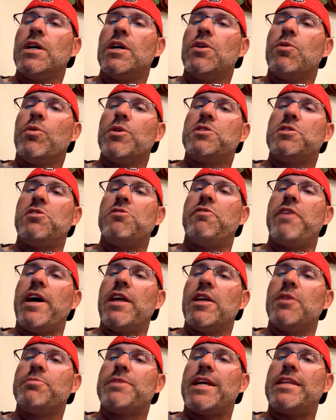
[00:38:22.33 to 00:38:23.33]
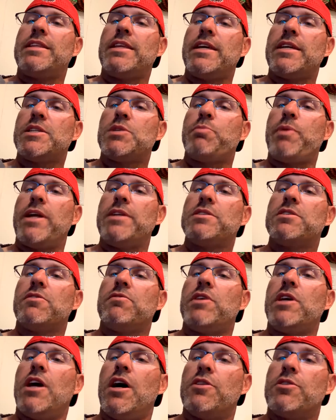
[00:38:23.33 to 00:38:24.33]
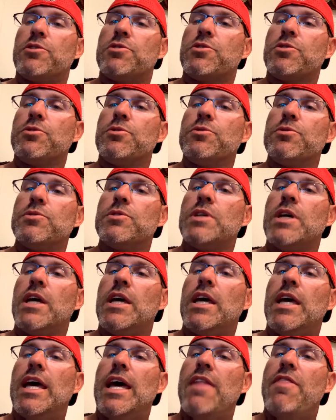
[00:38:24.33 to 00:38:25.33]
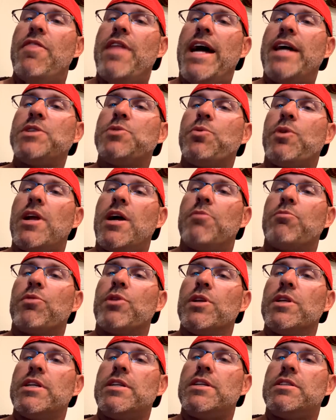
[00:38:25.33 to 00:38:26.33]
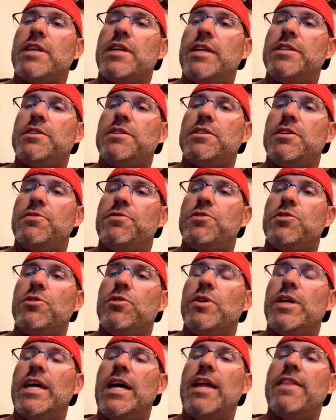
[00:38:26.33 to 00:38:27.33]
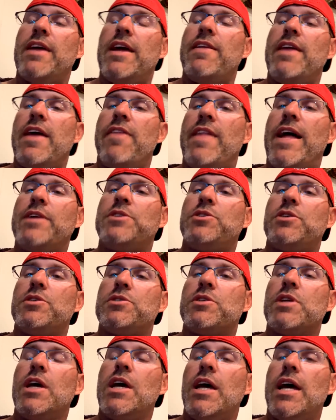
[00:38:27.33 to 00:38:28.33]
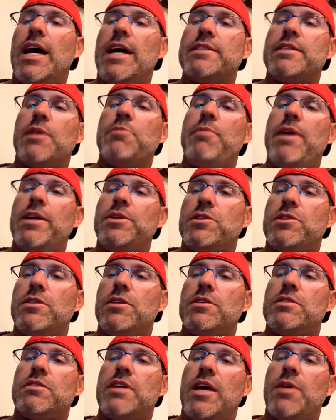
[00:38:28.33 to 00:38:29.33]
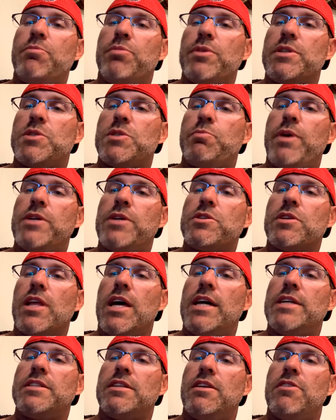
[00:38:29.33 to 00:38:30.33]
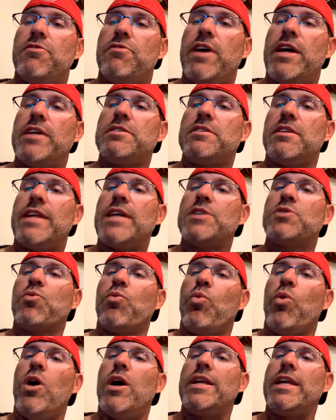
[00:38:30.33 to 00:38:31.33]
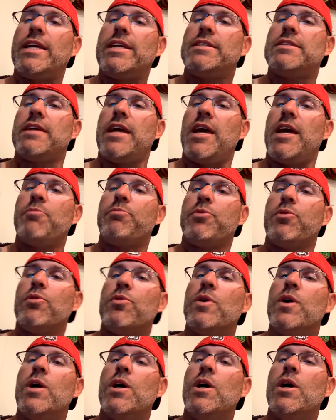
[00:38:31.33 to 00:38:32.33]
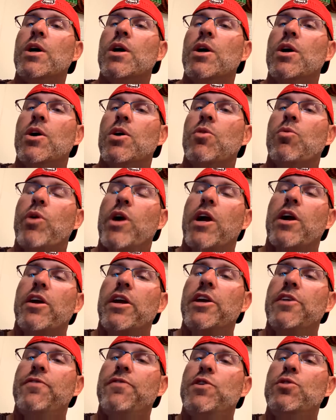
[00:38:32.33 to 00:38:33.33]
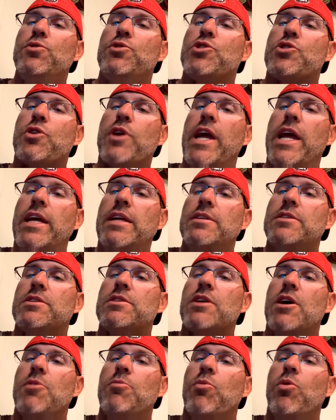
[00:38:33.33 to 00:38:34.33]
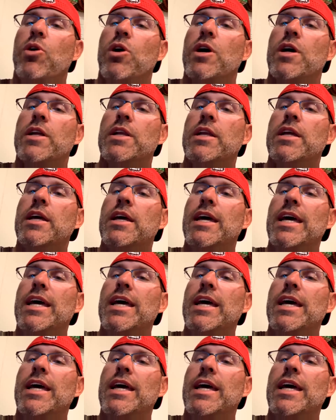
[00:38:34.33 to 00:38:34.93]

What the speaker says: was developed at the expense of the other tools. And that's what I'm really sensitive to. And that just, as I mentioned, the sampling, specialized, and invested, that's one example where if you train someone